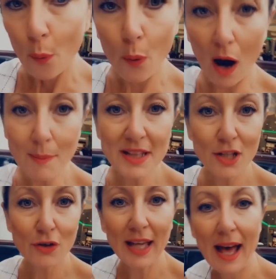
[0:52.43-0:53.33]
I'm in
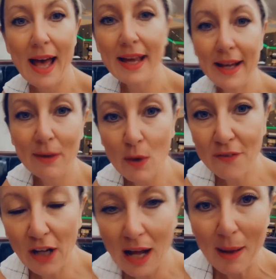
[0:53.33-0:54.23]
the UK and we've
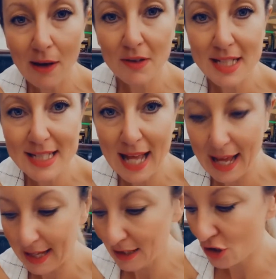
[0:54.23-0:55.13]
come out
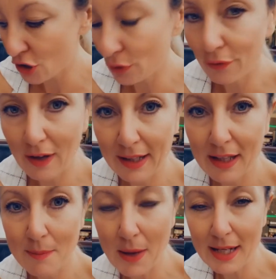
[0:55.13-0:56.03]
today to
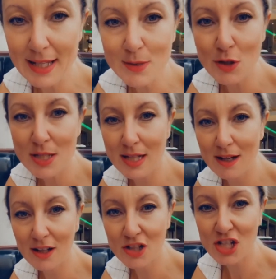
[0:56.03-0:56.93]
Frankie and Benny's, which is a
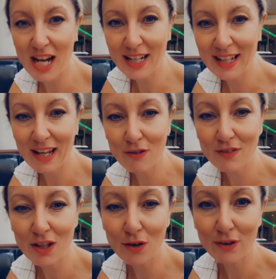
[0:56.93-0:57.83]
large chain here in
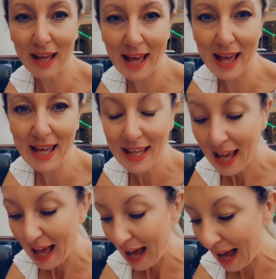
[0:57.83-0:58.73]
the UK,
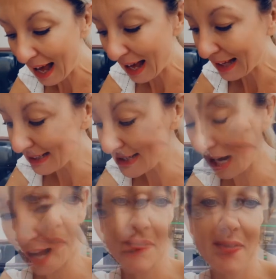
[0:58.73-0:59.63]
and I
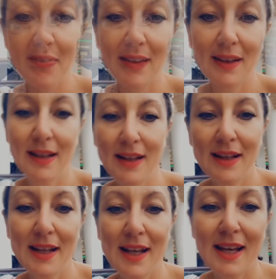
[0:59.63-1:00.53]
haven't been
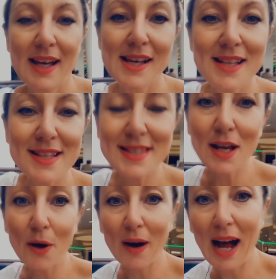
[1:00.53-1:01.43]

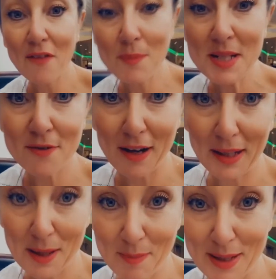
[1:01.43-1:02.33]
so I haven't been to
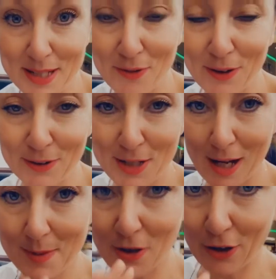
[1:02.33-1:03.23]
Frankie and Benny's for a long
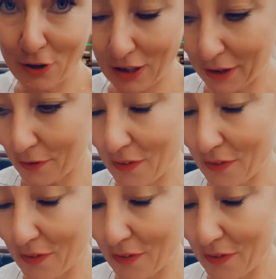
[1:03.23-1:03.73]
time, so I got cut off